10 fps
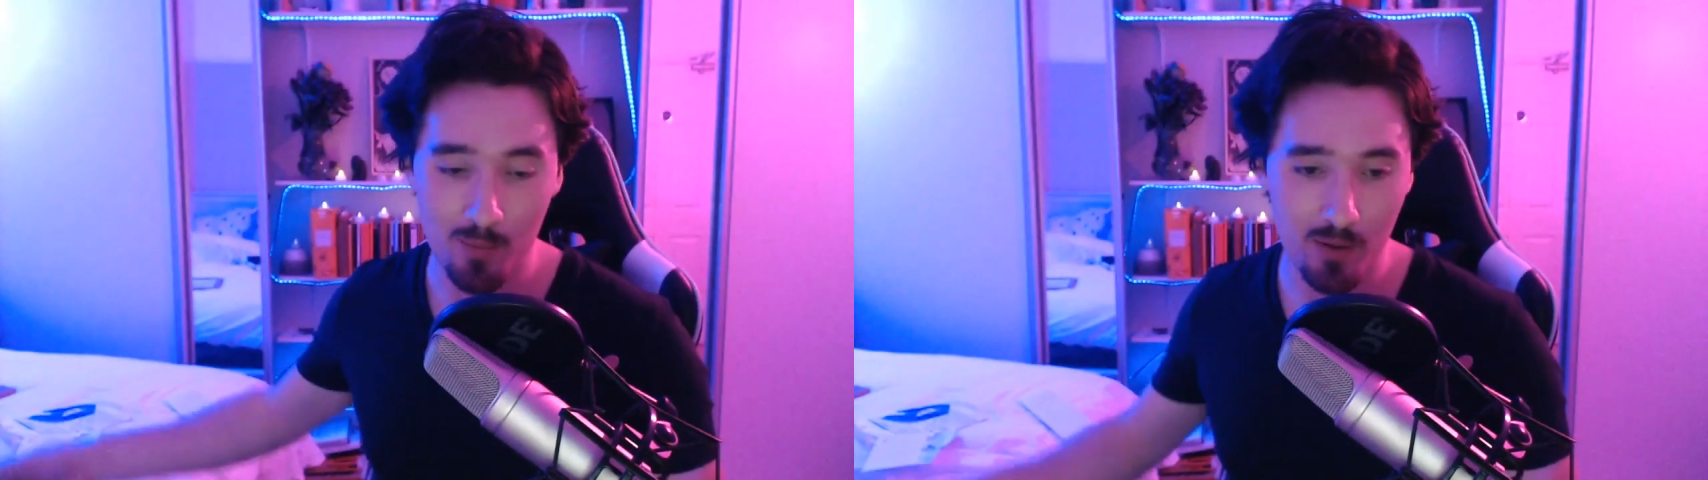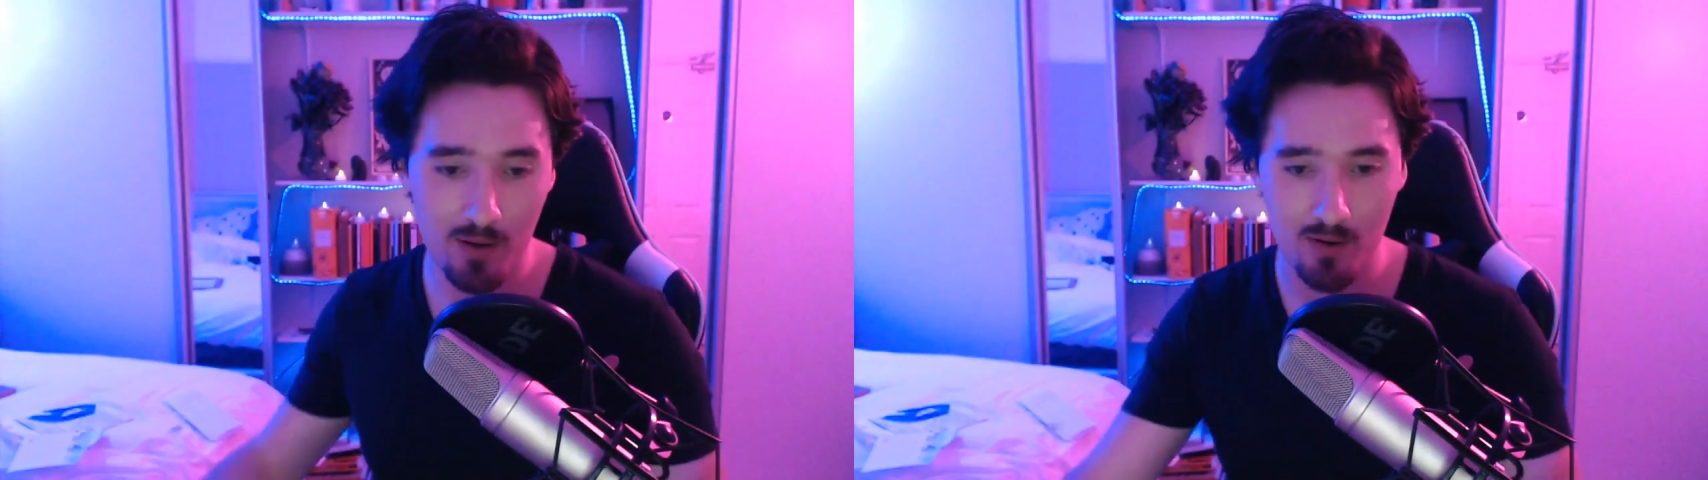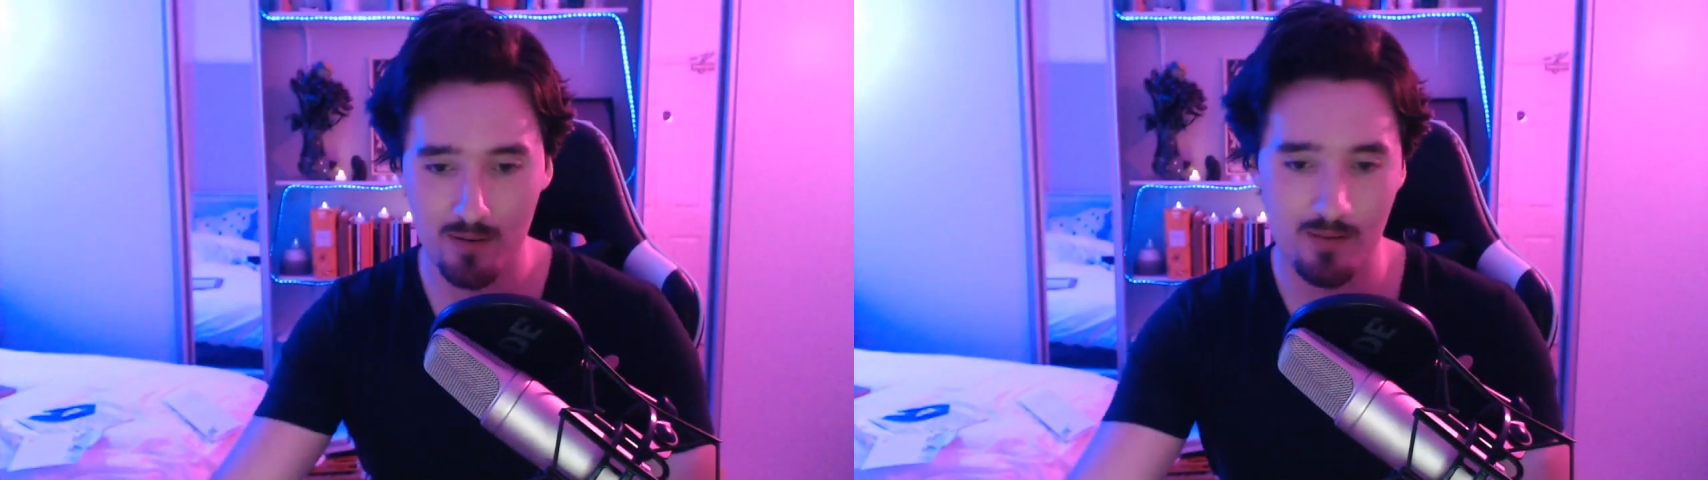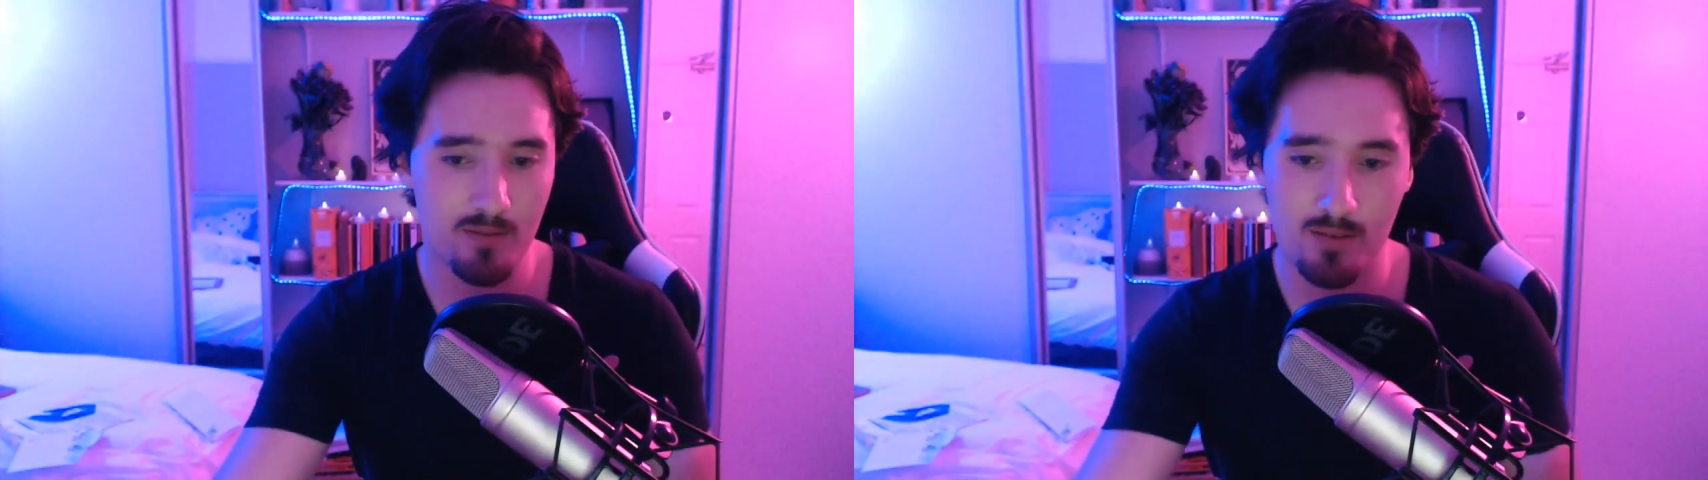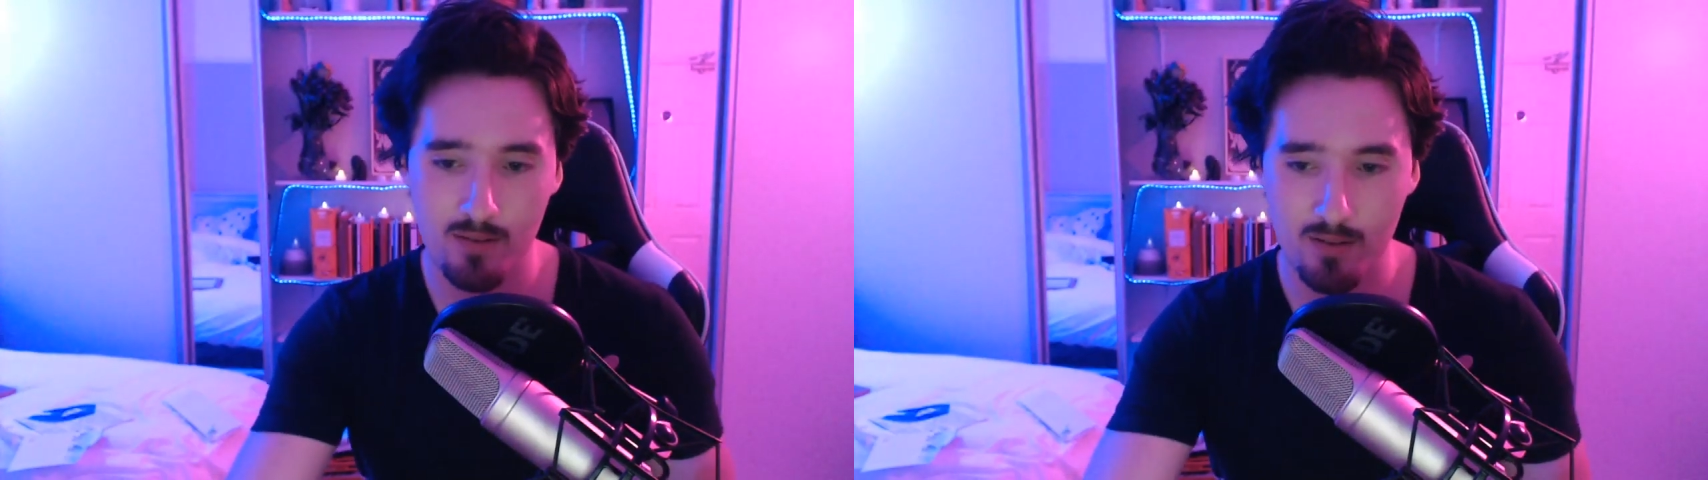but
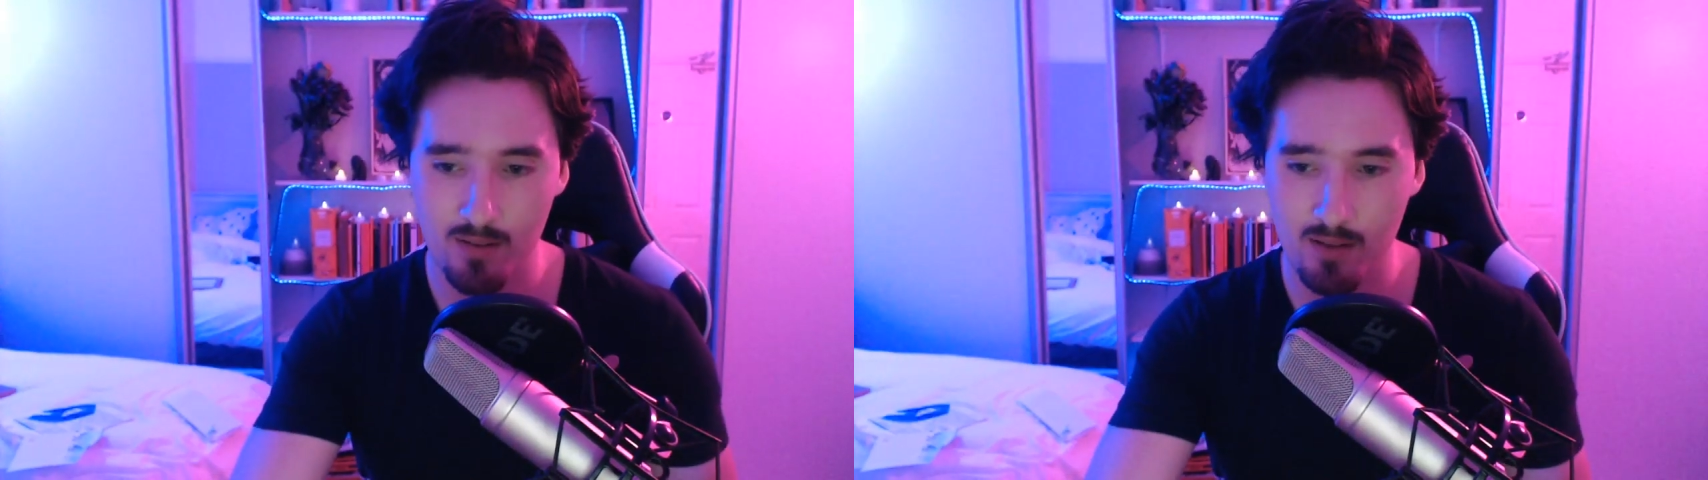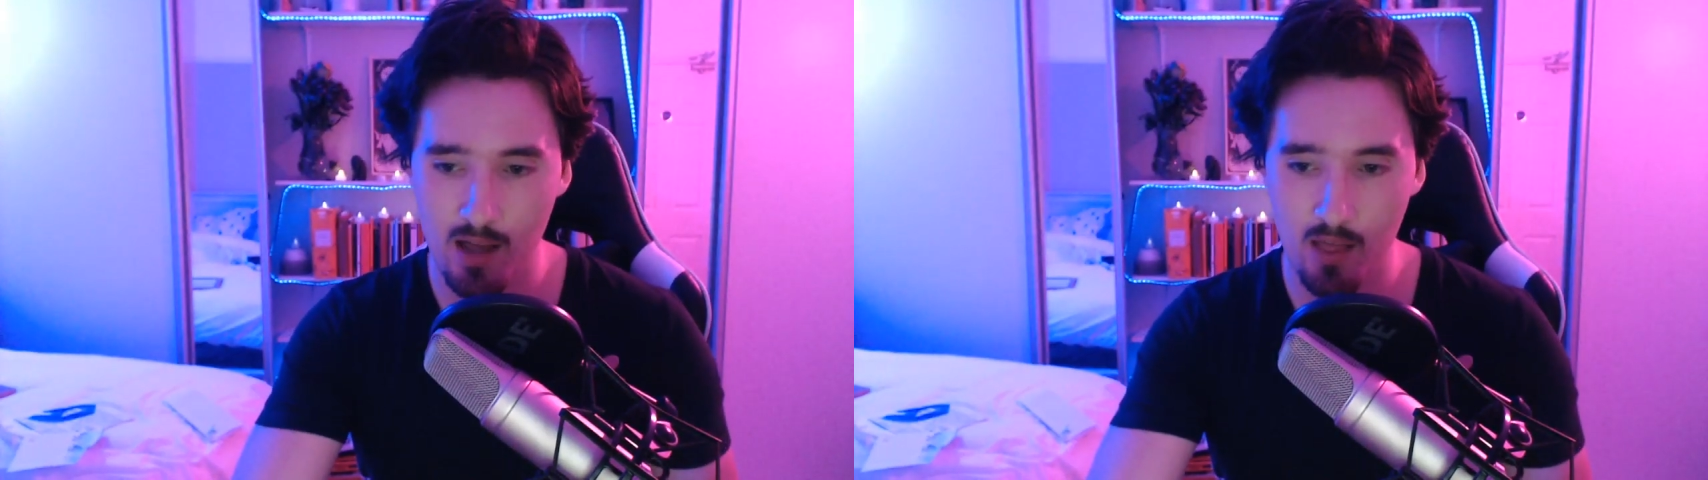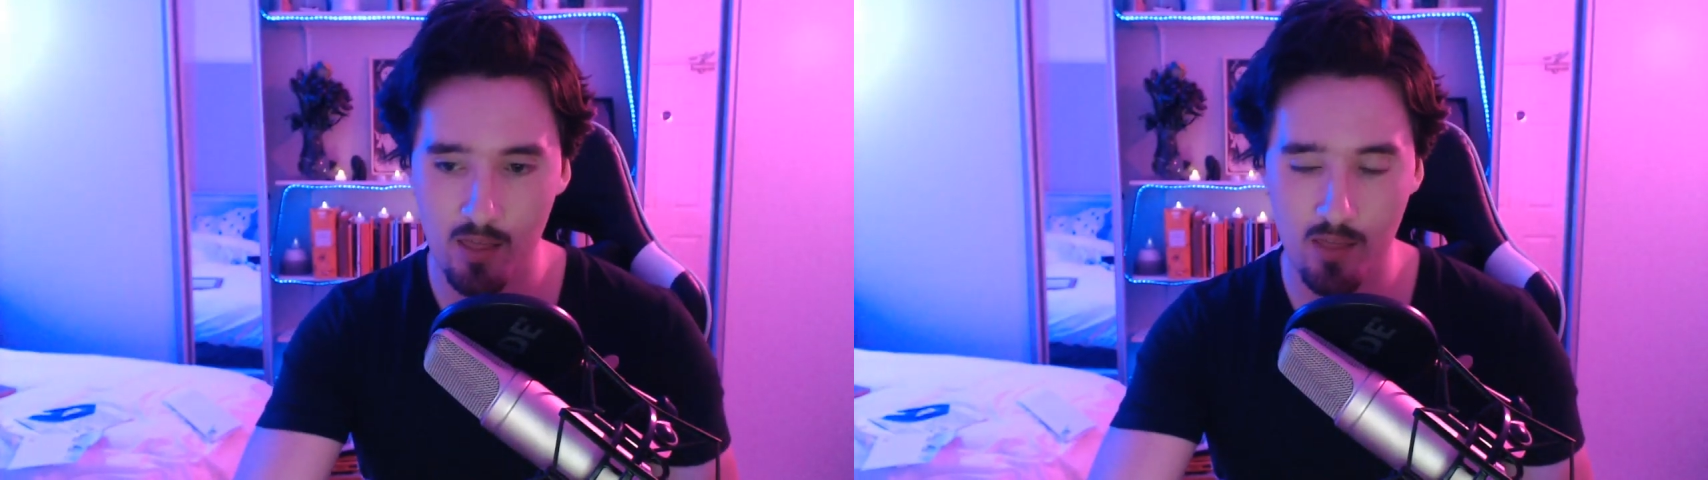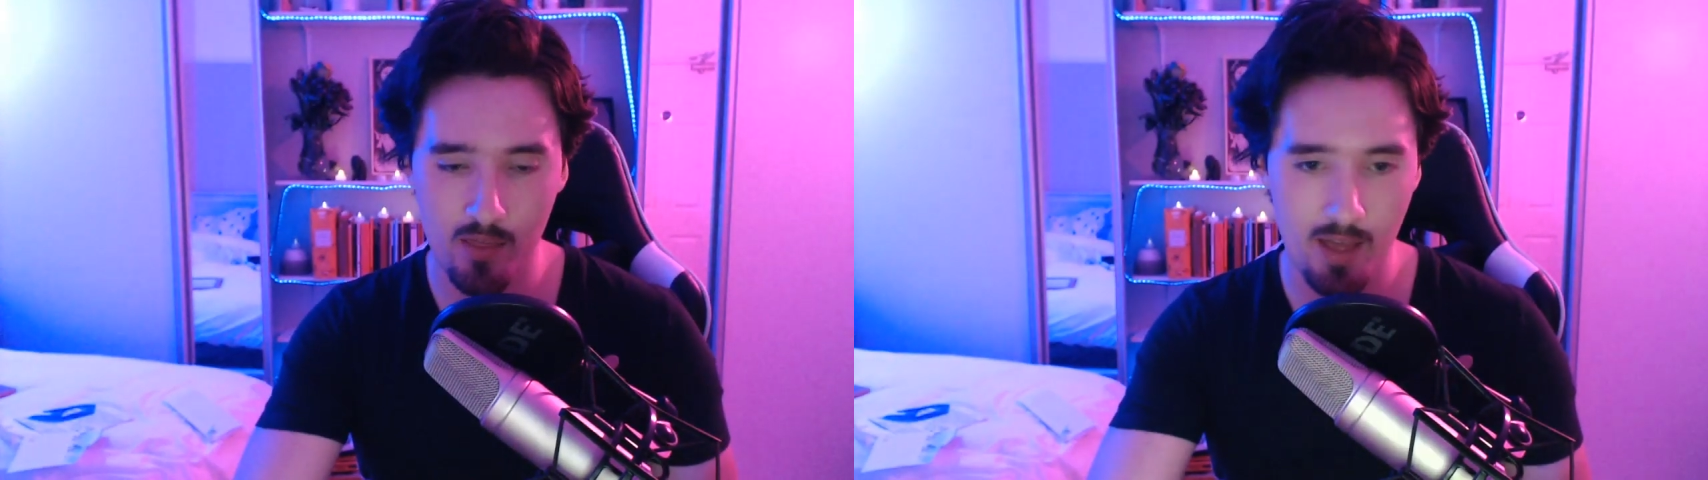other than